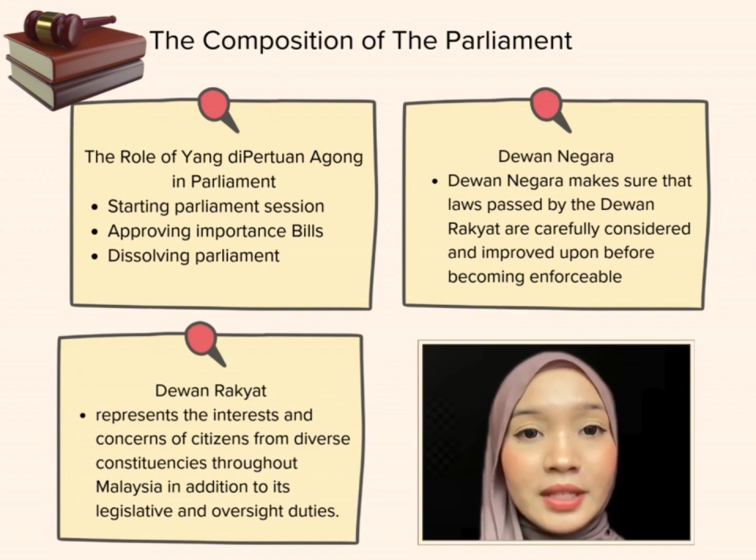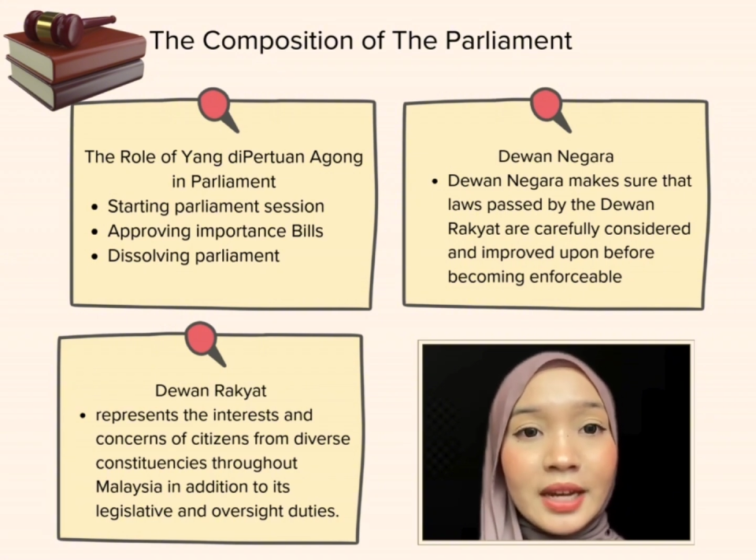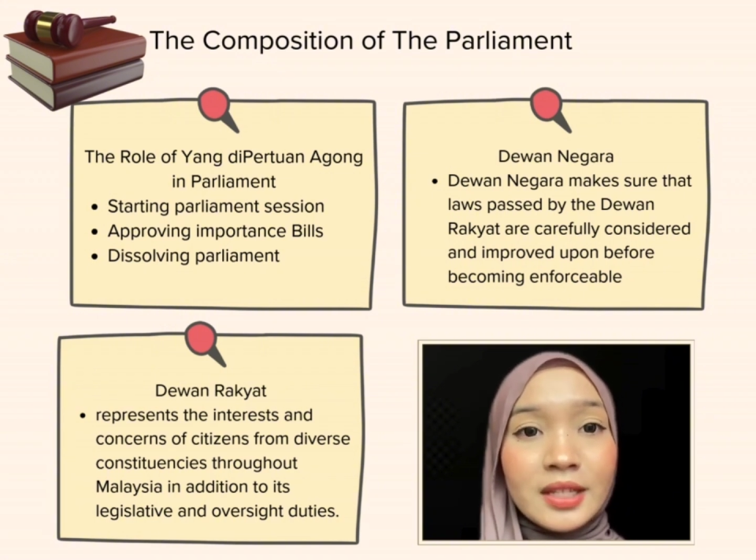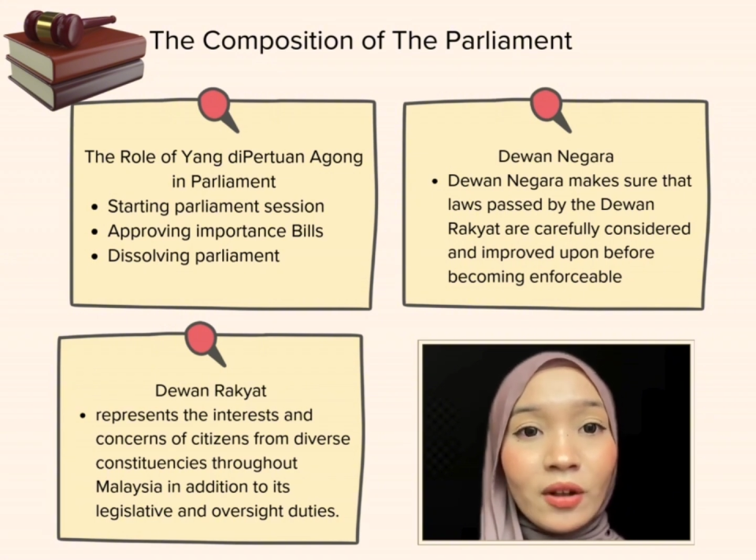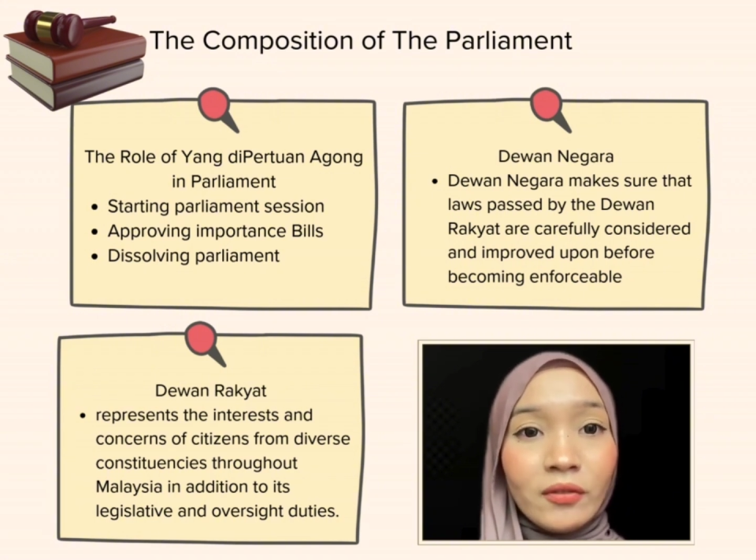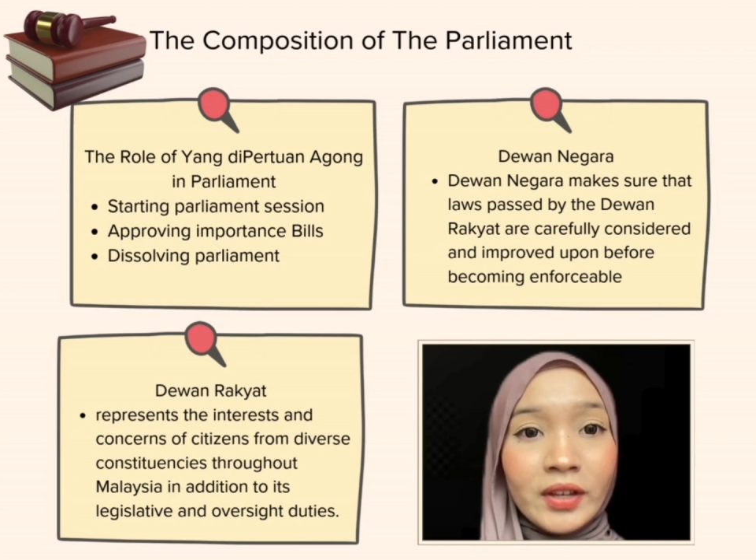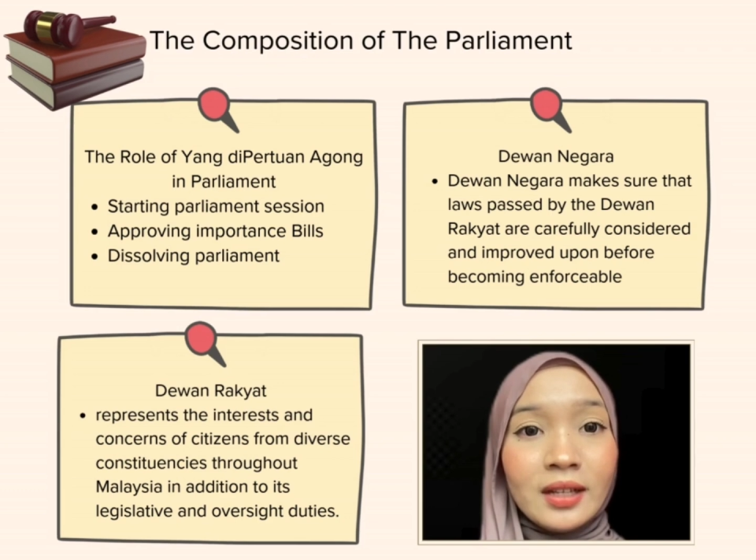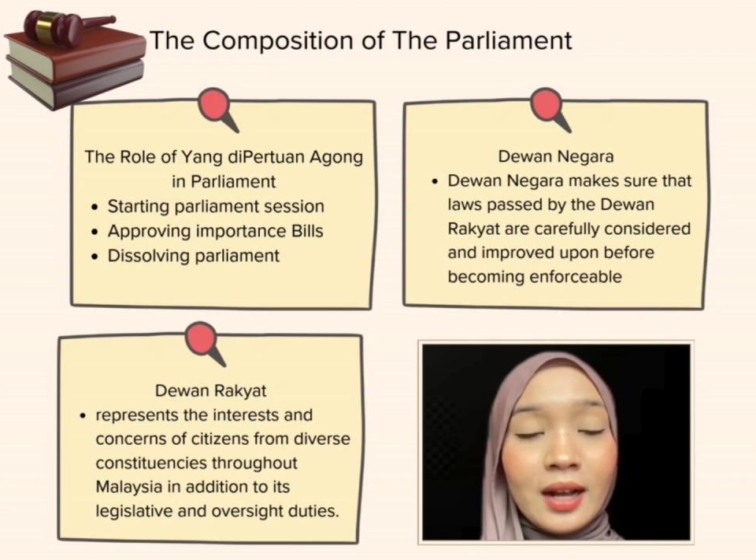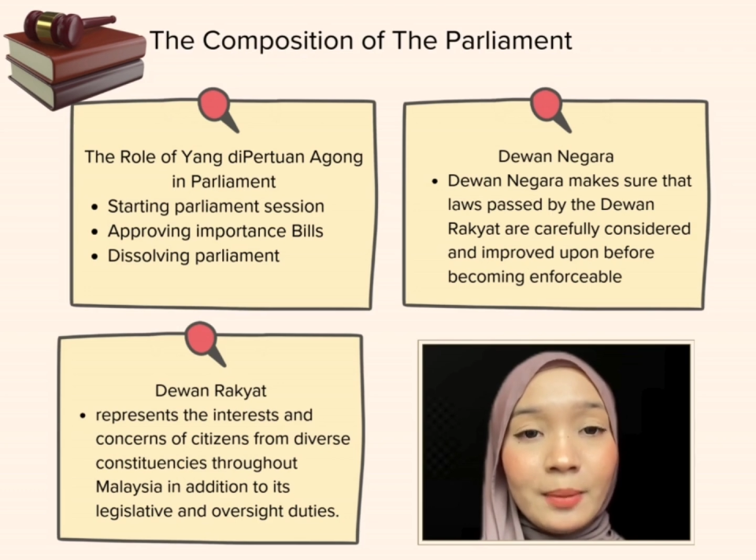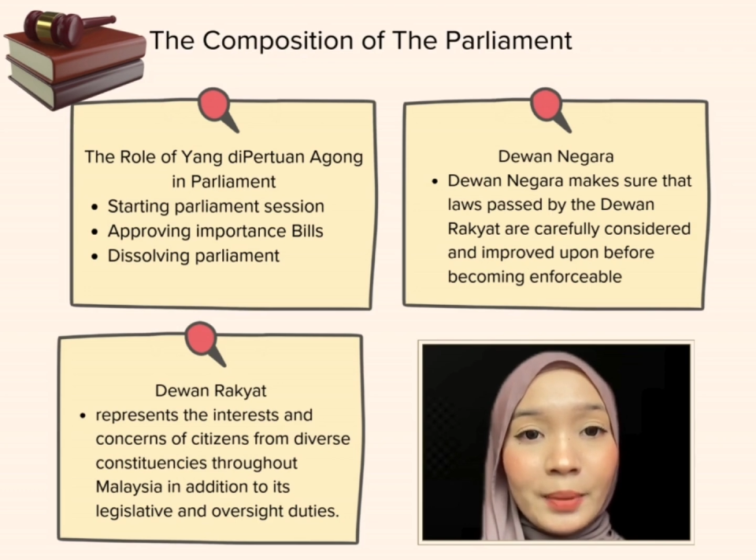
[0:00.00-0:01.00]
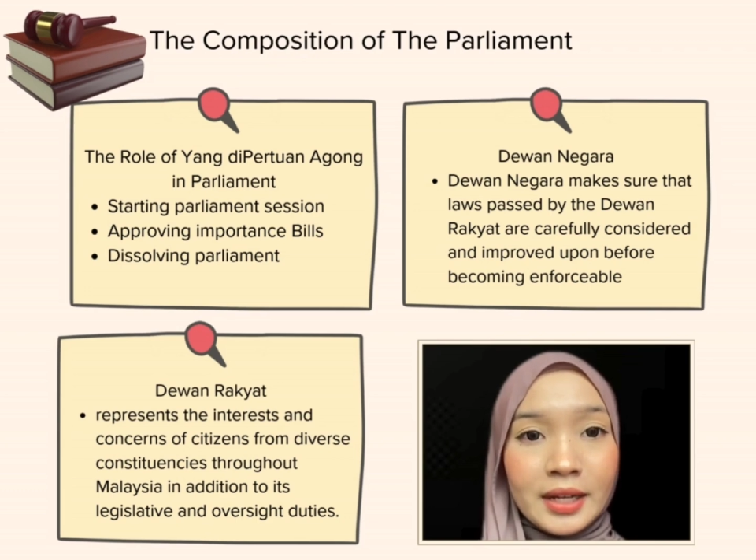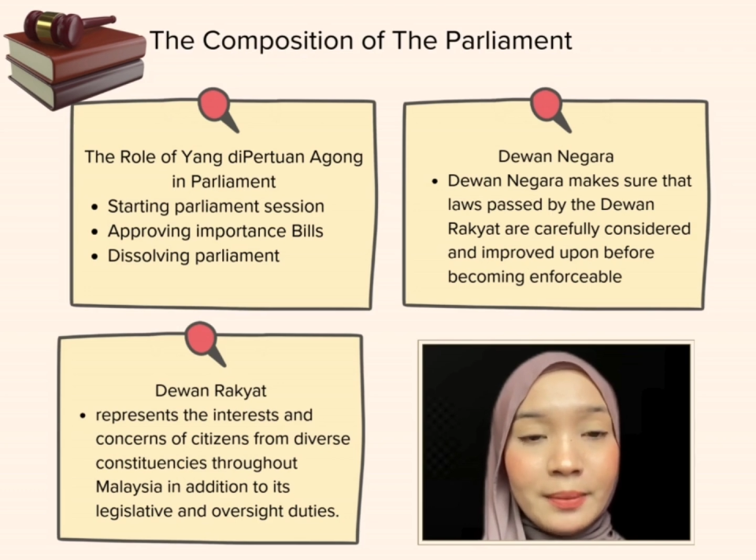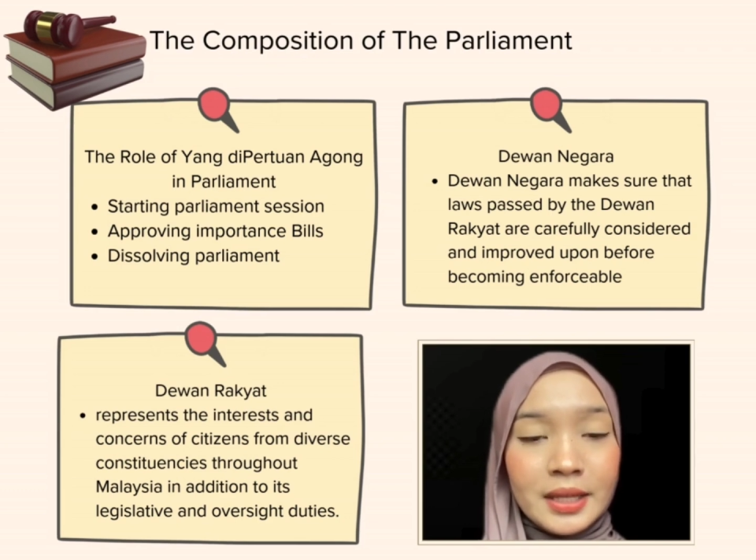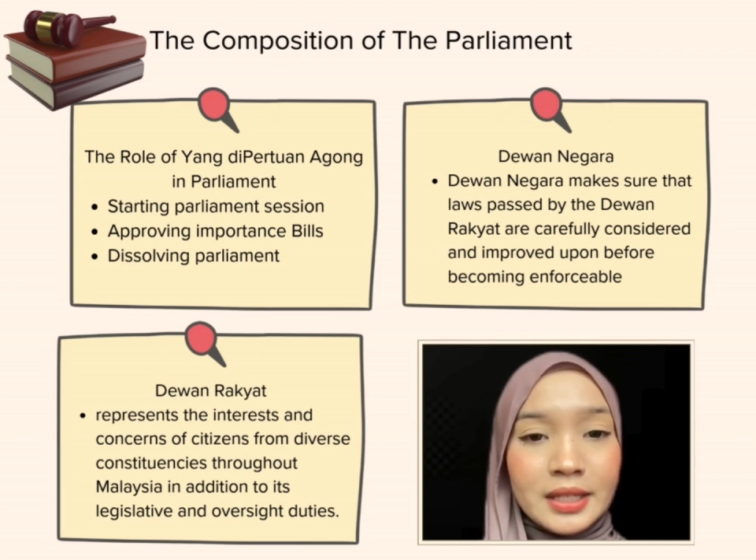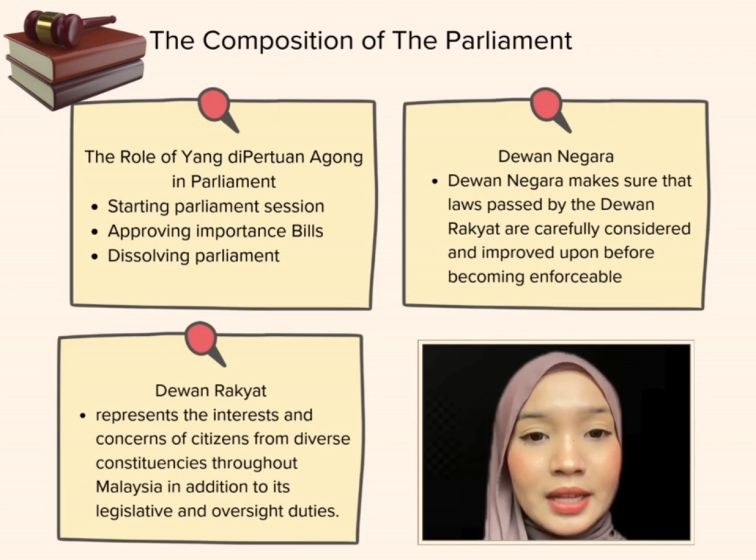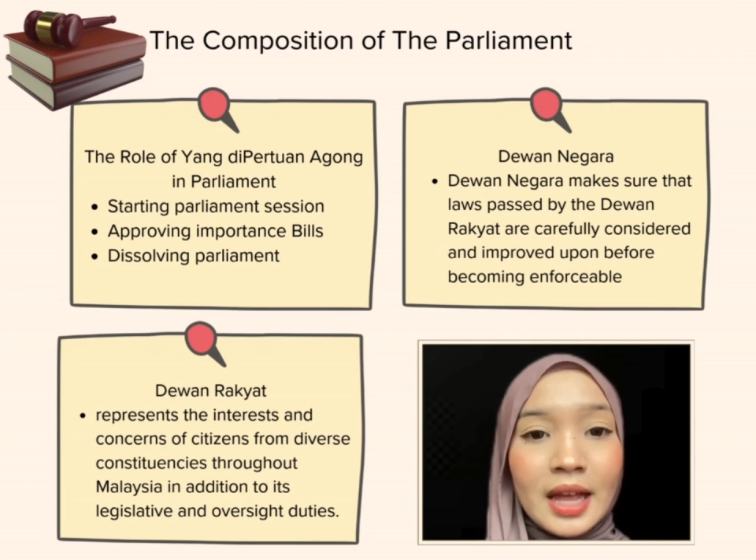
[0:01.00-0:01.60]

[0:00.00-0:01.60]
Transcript: and dissolving Parliament.